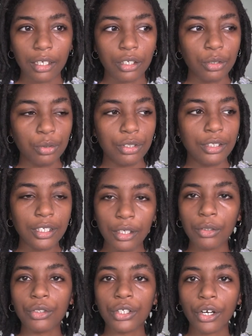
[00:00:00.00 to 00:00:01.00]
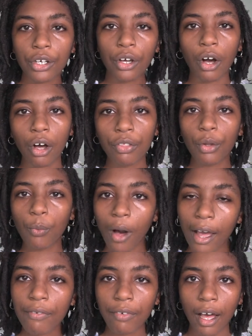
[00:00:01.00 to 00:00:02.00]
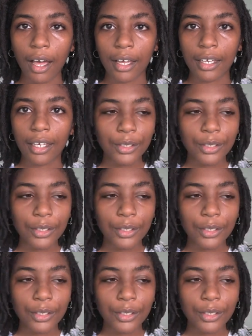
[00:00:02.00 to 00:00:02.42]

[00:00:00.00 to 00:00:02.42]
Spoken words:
You still turn on the Wi-Fi.